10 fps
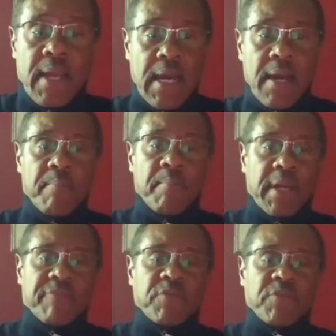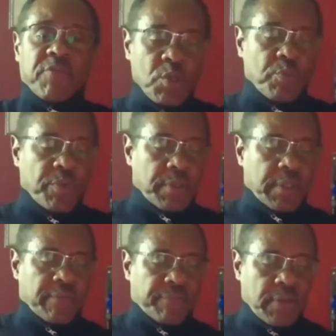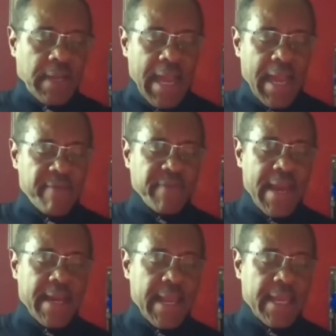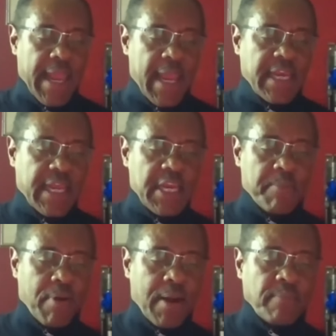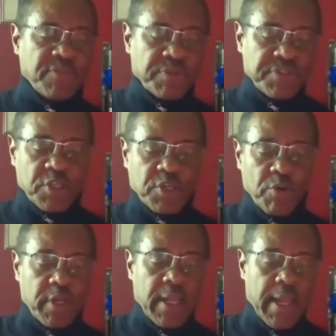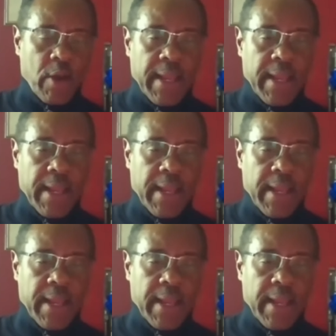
But I have not had any problems with security